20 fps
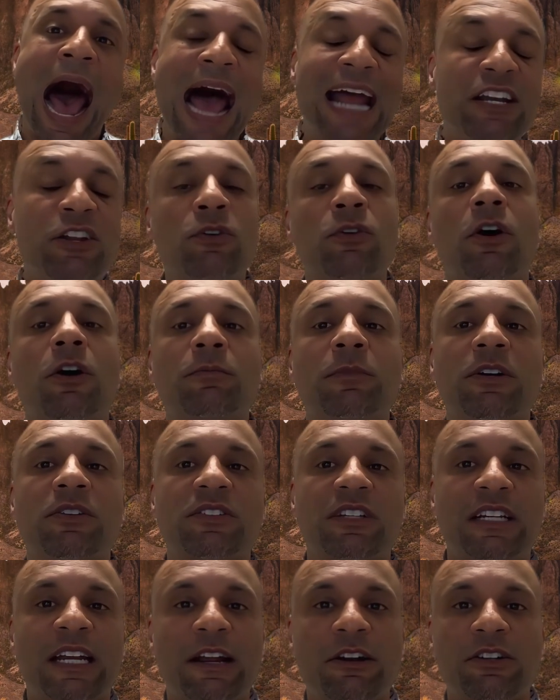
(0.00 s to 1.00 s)
I do home
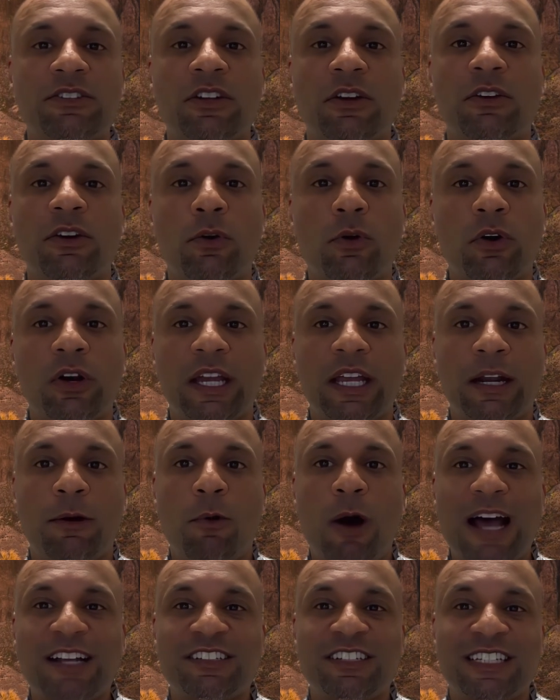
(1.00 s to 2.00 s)
loans in Arizona, Oregon,
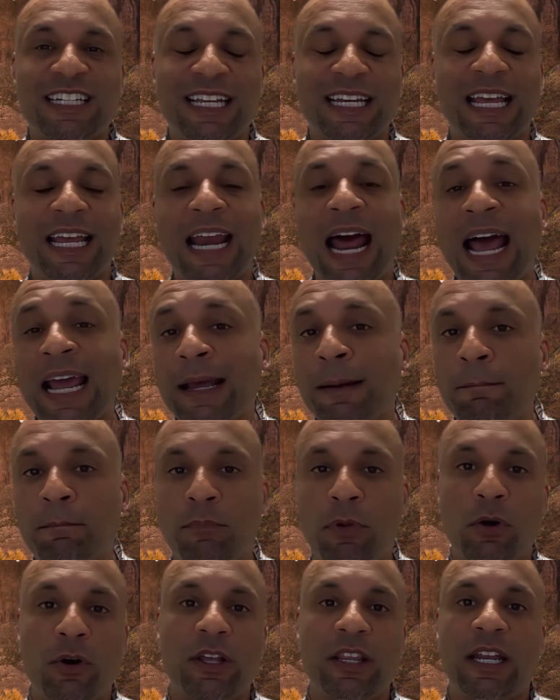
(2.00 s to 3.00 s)
and Washington, and I am
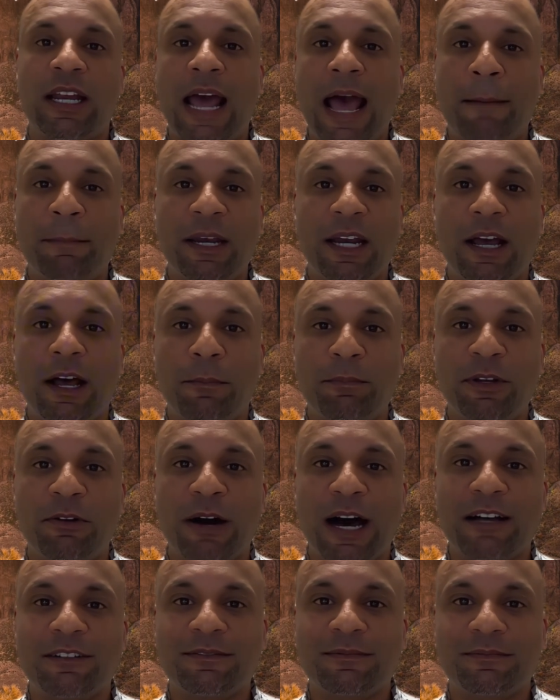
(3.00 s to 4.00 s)
more than happy to help
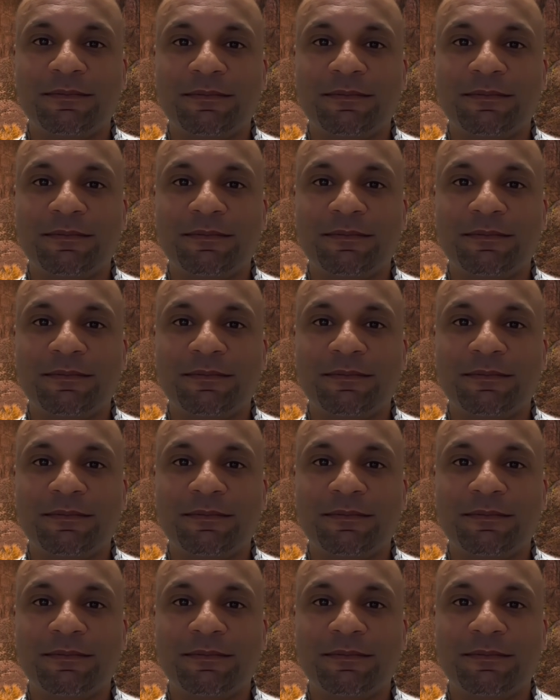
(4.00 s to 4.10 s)
you out.